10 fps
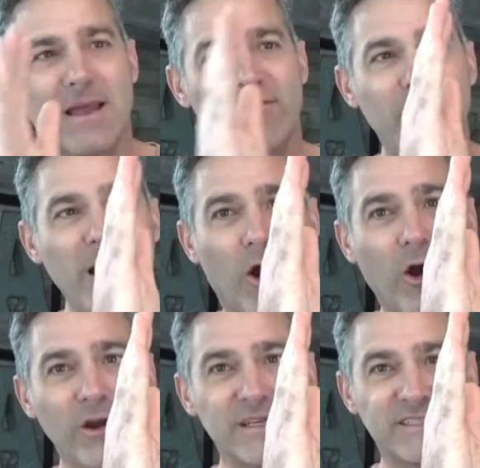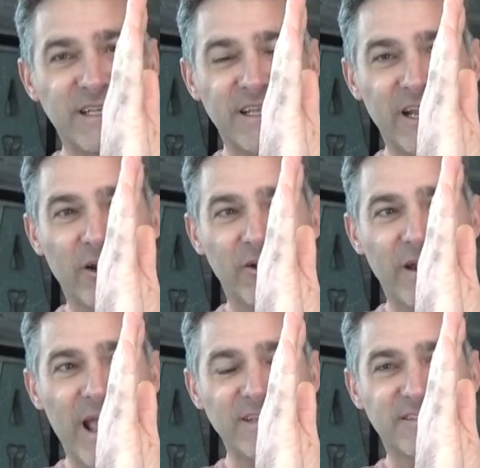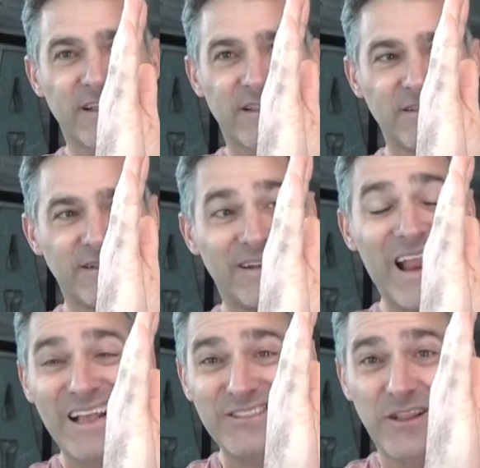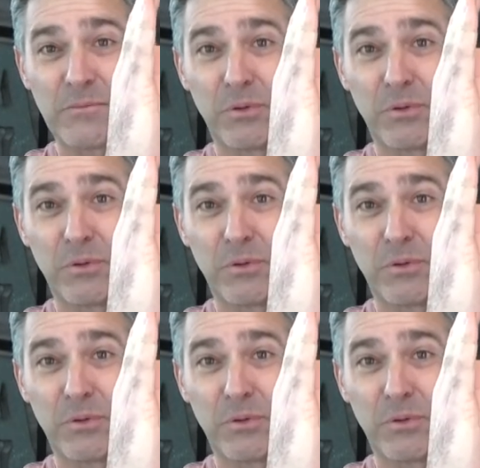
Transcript: If my heart is sitting here next to next to the